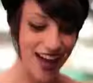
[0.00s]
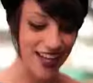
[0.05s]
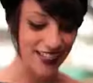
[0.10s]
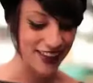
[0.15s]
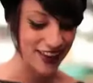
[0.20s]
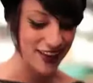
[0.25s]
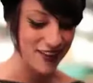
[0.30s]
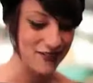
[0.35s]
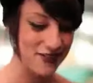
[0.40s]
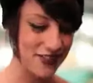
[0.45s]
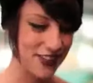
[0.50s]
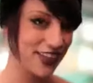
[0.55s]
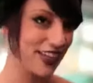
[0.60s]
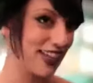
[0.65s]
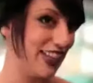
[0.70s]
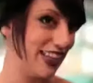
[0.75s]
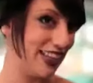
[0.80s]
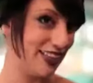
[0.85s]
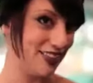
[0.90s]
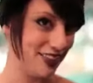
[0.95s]
I think I'm feeling a
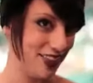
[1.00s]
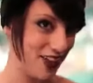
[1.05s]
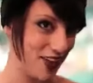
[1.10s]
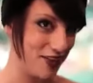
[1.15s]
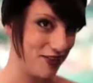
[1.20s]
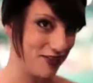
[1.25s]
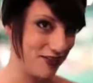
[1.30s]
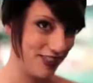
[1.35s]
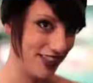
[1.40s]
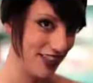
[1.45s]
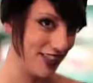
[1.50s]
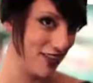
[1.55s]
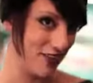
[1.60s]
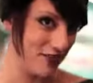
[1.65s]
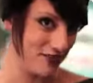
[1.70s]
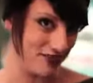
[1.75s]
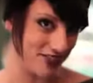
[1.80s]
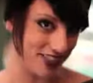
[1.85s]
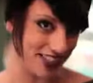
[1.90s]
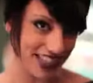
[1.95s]
little overly
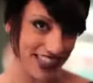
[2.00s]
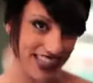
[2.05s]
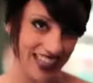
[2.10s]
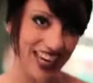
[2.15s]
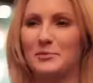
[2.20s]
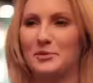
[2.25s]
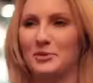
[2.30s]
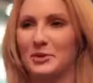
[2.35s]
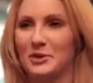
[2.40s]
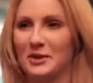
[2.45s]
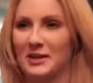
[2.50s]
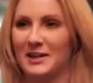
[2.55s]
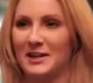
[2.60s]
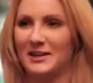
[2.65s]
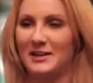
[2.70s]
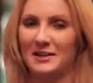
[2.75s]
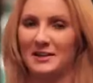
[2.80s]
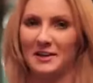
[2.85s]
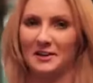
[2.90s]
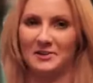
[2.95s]
confident.
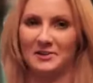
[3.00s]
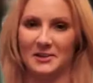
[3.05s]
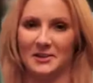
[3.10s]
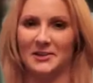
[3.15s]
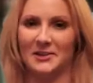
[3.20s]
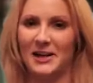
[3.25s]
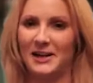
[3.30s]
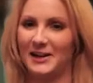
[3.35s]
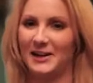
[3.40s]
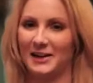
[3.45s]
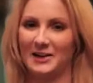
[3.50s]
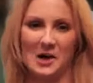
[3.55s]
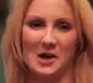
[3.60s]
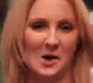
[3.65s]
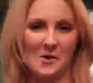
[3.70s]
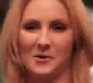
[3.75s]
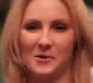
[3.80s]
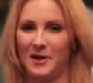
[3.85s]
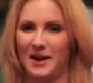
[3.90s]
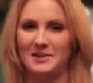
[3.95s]
Absolutely exhilarated.
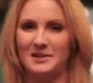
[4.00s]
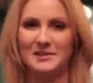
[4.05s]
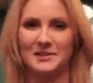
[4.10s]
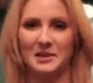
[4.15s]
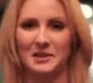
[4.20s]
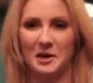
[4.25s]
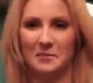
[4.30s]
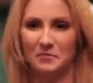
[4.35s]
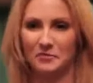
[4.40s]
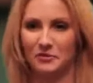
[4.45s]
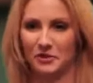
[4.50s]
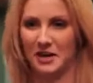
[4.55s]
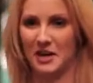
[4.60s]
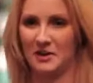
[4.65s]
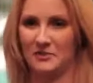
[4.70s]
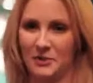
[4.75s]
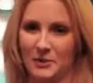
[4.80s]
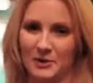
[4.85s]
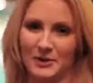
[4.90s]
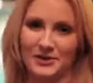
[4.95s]
I can't wait to get up in front of